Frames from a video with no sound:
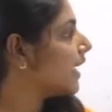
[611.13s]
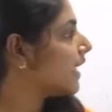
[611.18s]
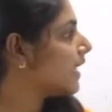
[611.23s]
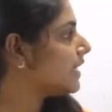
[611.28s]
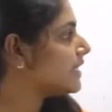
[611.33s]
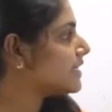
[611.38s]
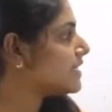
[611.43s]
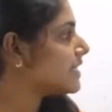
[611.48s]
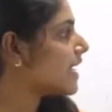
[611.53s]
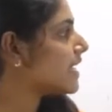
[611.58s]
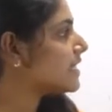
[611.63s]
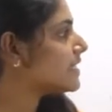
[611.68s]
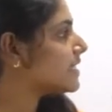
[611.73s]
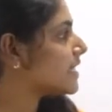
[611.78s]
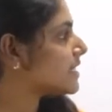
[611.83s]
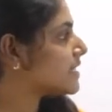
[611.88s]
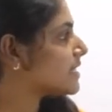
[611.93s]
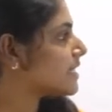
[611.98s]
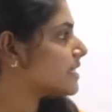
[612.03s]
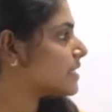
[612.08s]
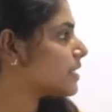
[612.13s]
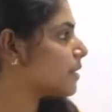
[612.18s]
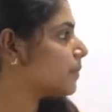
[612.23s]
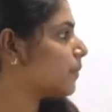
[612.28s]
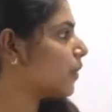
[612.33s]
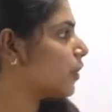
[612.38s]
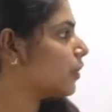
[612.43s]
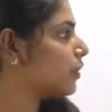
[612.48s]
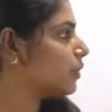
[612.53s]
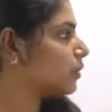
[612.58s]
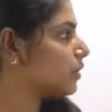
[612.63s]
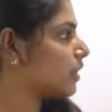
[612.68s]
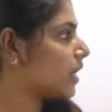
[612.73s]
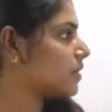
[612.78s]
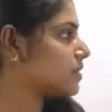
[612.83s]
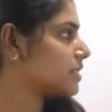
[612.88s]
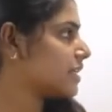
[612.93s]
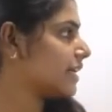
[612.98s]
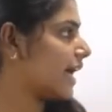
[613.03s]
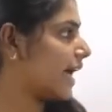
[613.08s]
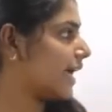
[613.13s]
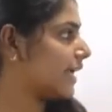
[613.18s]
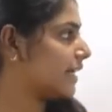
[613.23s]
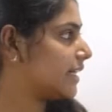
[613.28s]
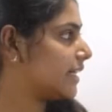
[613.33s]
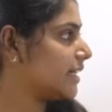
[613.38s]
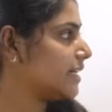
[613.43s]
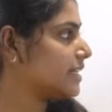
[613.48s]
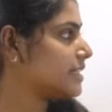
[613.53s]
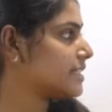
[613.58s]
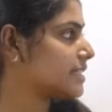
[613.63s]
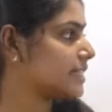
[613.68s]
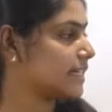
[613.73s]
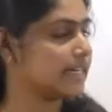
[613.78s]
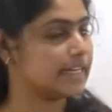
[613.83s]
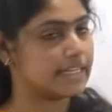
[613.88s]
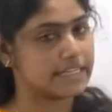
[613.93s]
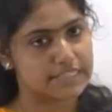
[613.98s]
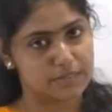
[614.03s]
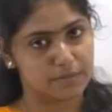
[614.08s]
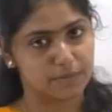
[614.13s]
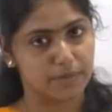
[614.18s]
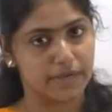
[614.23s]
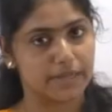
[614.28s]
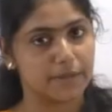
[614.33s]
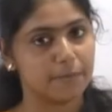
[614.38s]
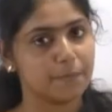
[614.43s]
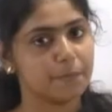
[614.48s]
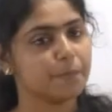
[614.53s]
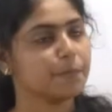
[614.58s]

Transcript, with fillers: India Justice Report 2019 is released by